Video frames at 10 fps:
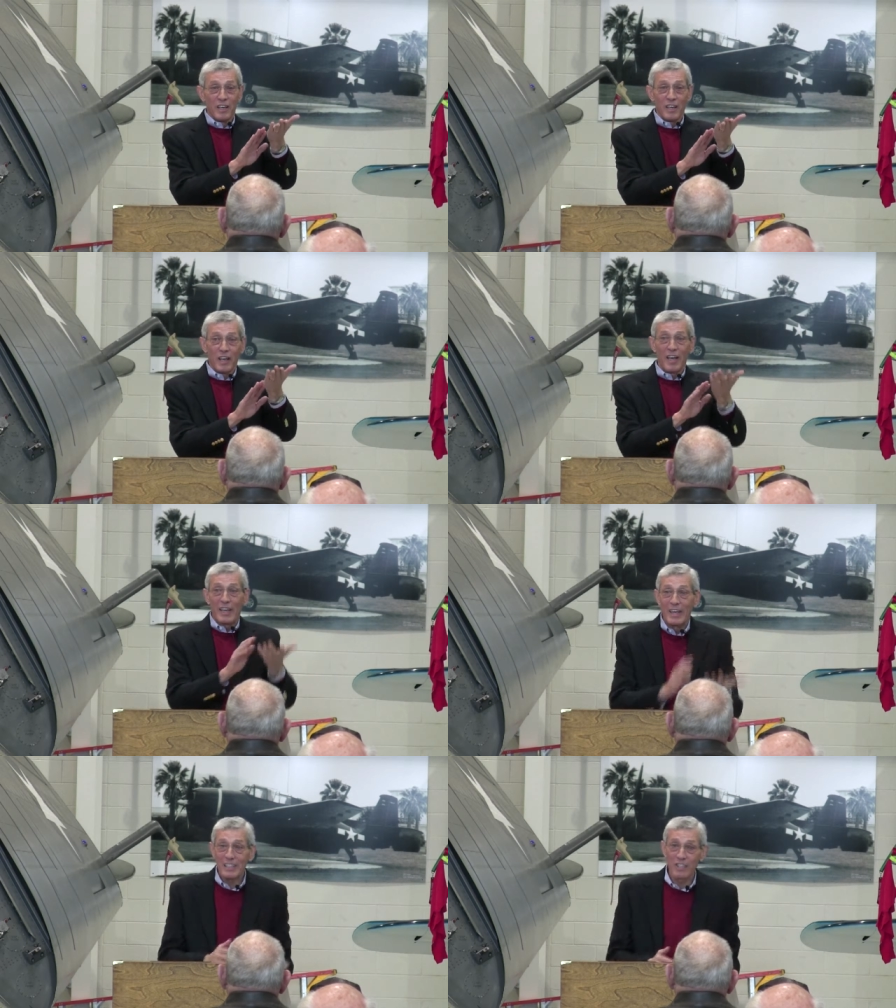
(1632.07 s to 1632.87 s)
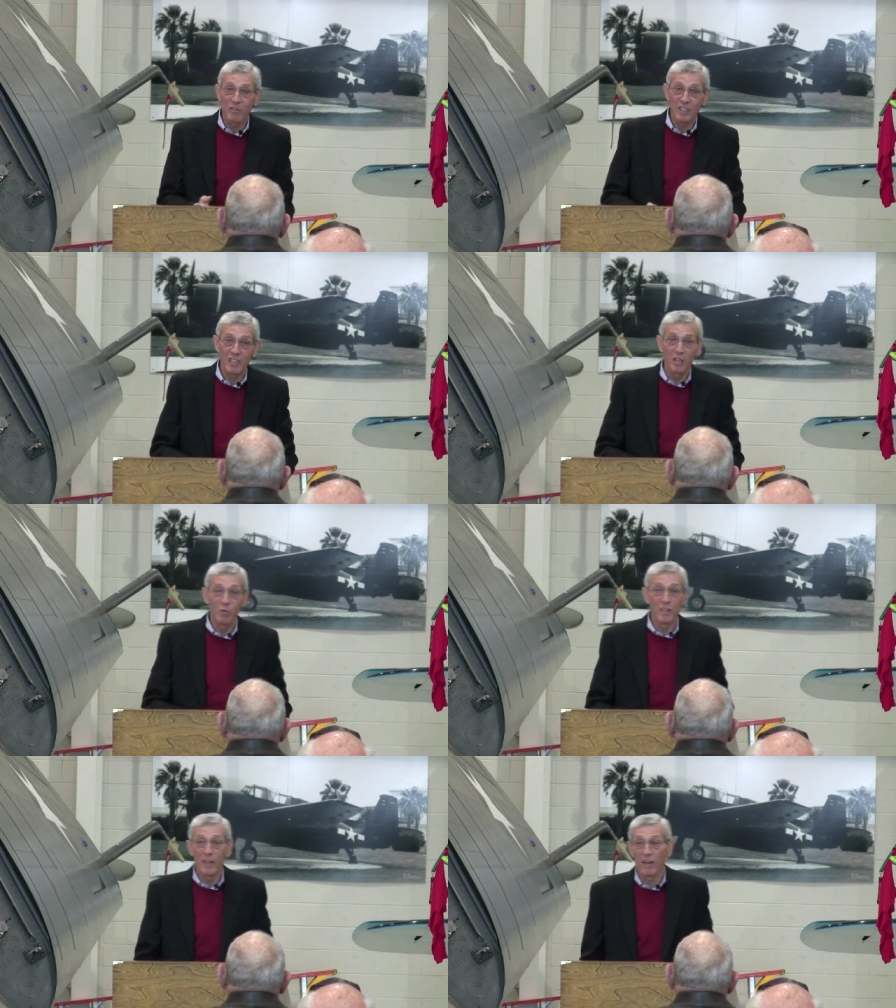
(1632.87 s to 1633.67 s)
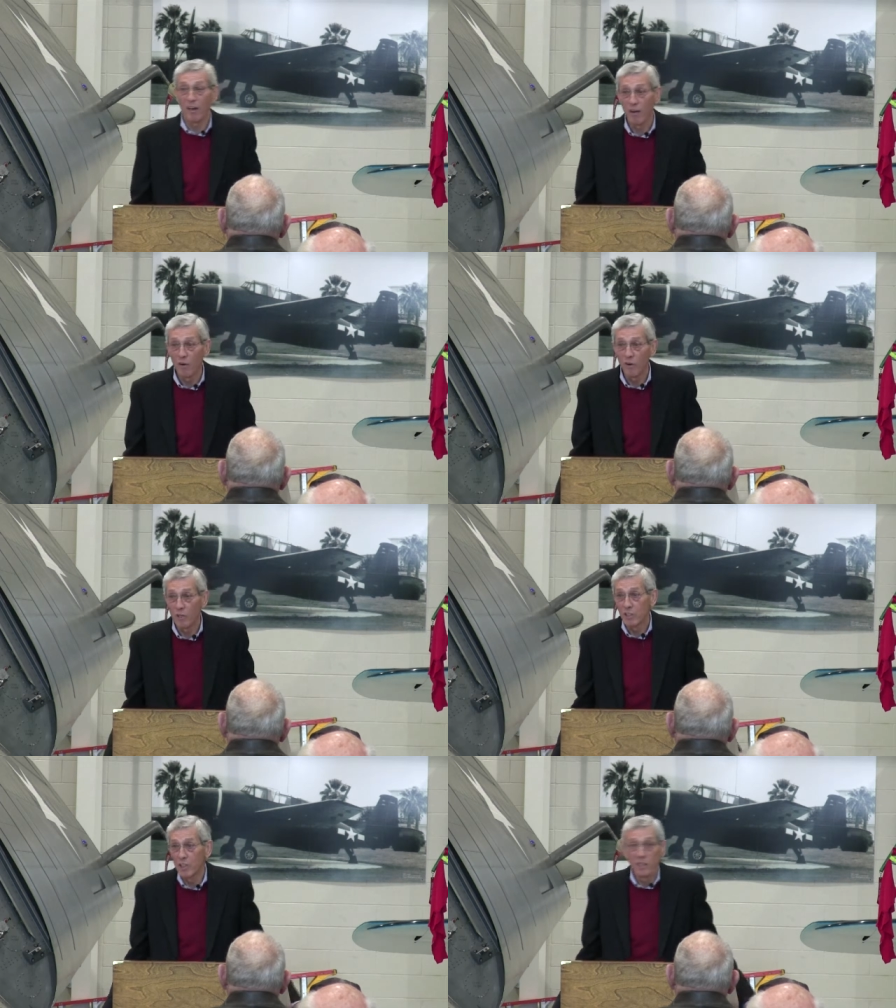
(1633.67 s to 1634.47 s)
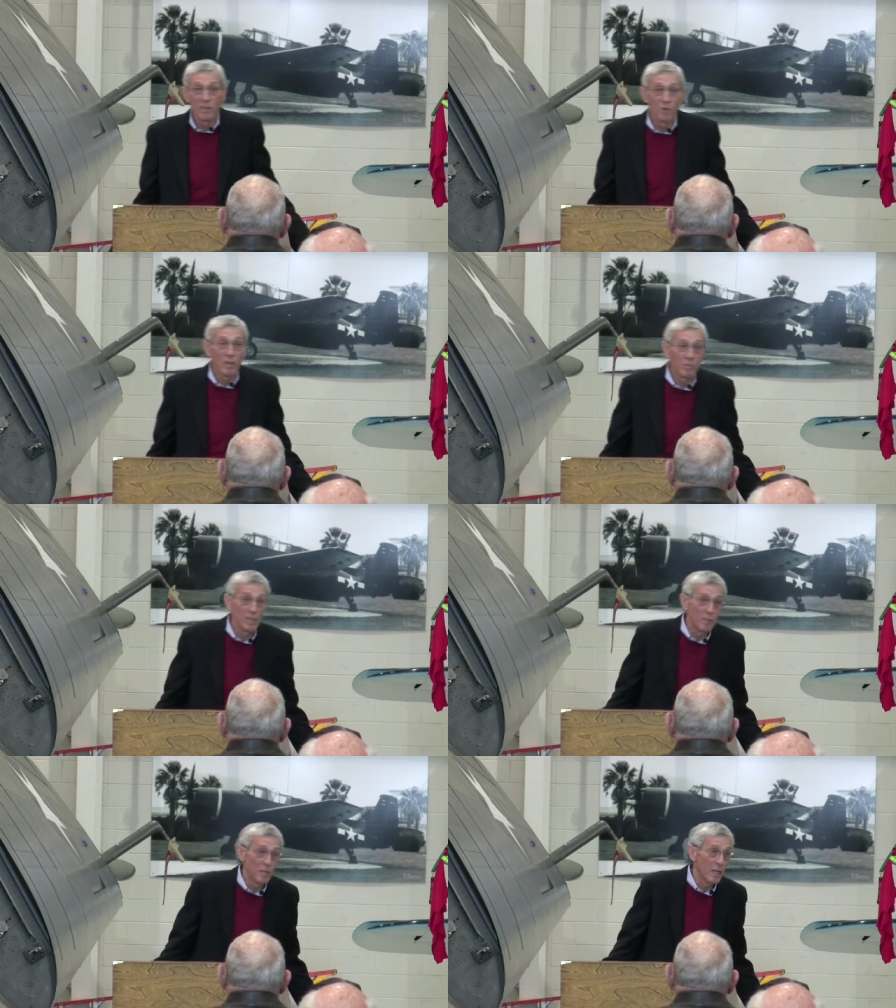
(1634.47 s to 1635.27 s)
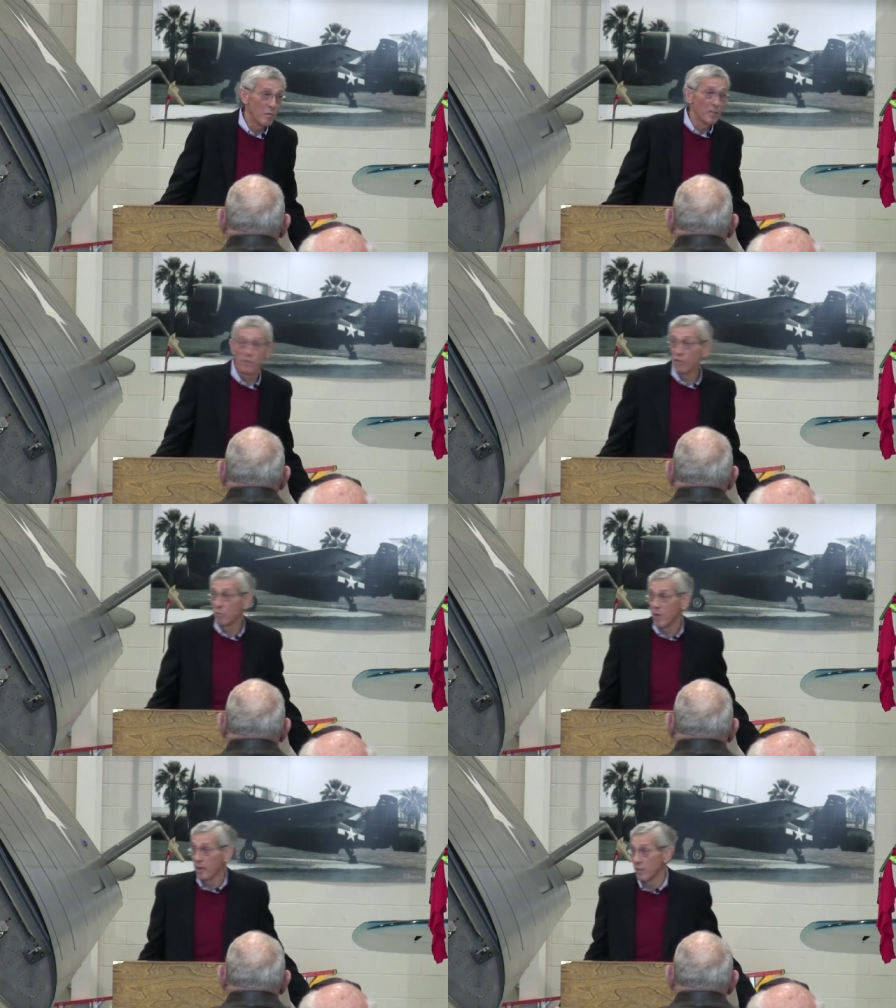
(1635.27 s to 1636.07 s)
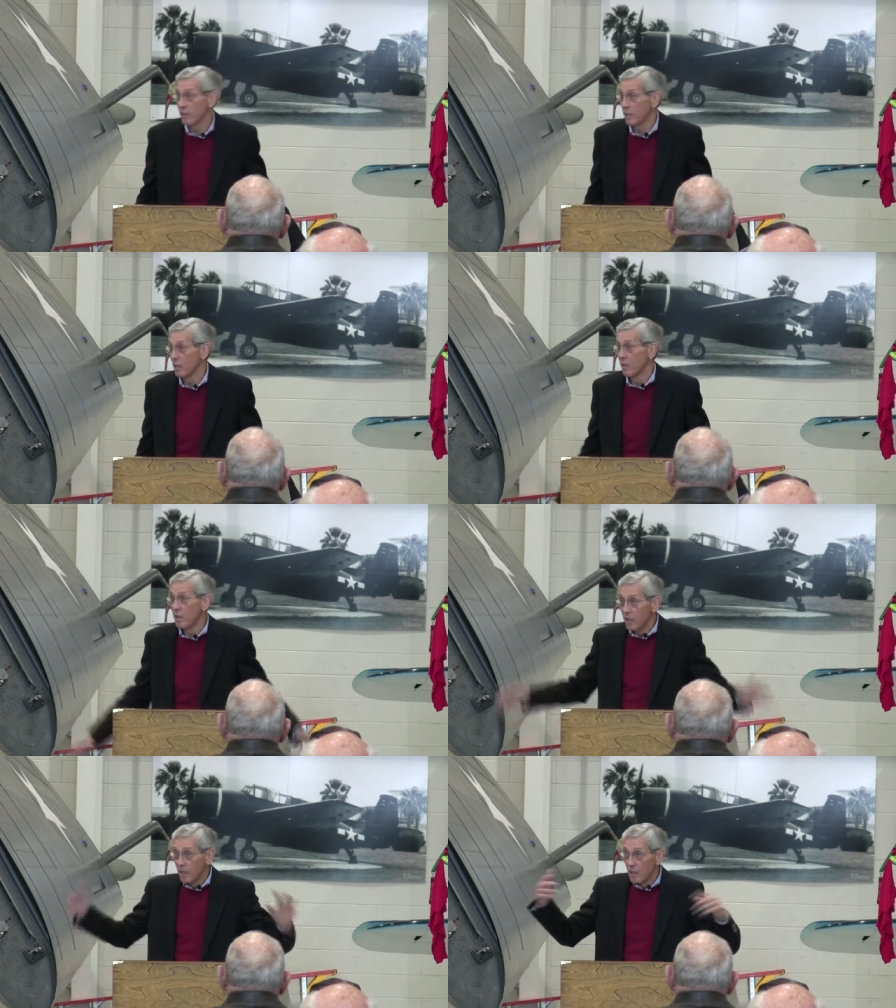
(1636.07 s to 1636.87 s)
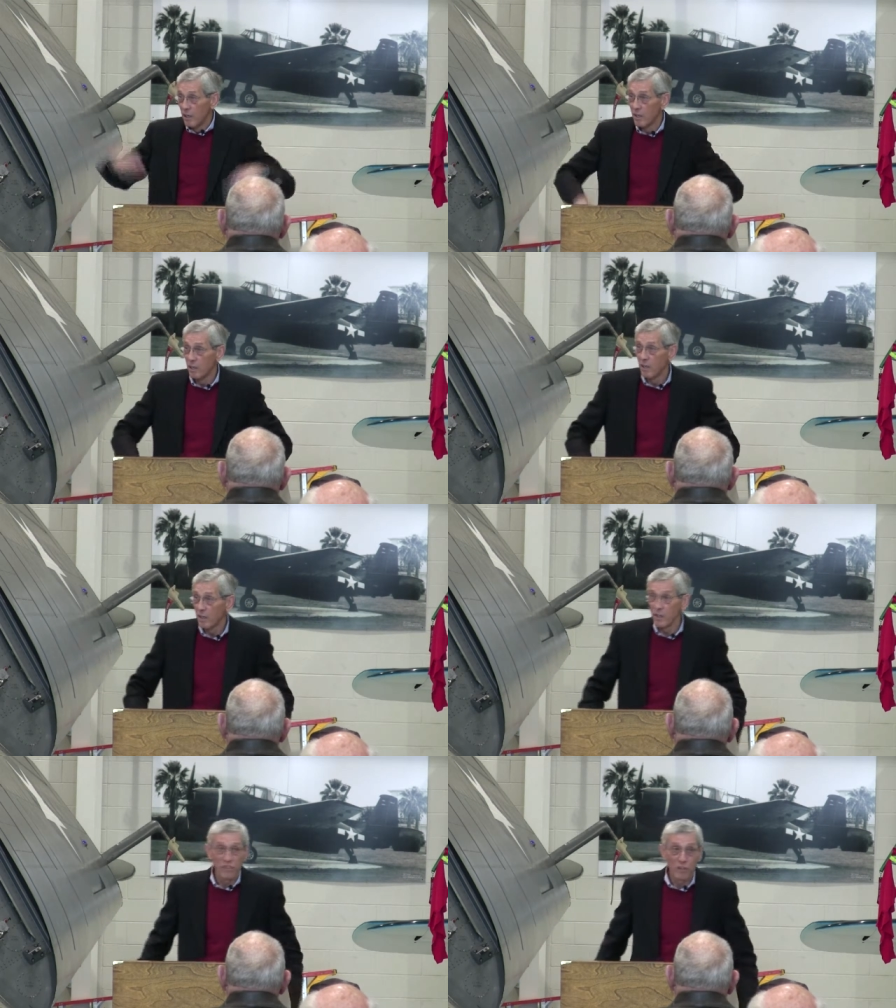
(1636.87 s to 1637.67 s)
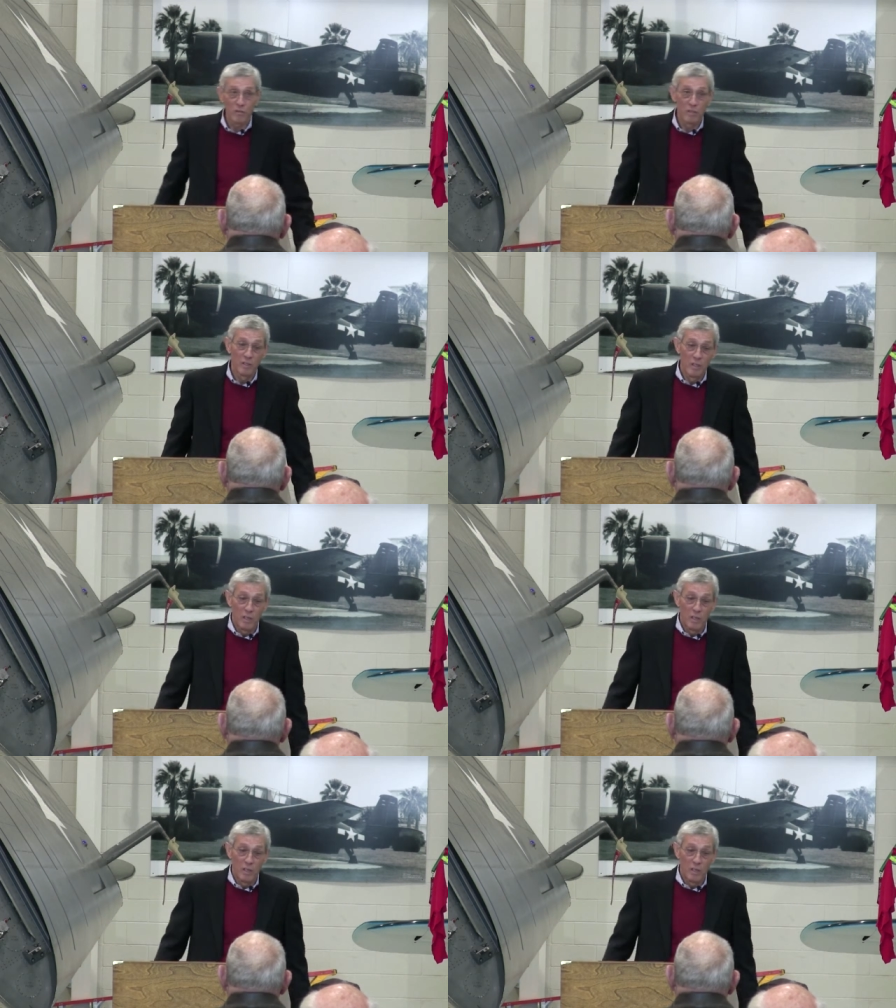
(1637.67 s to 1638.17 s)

And I guess the reason he went down low was he didn't want me to be able to shoot him down in the, in the chute.